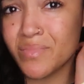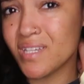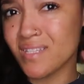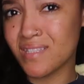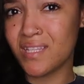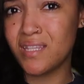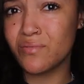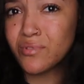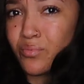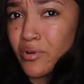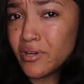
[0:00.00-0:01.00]
because nothing
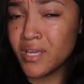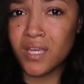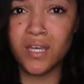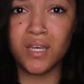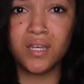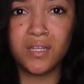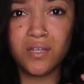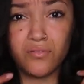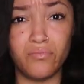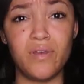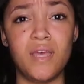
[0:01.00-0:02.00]
was working
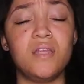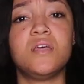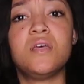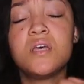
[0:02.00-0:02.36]
right.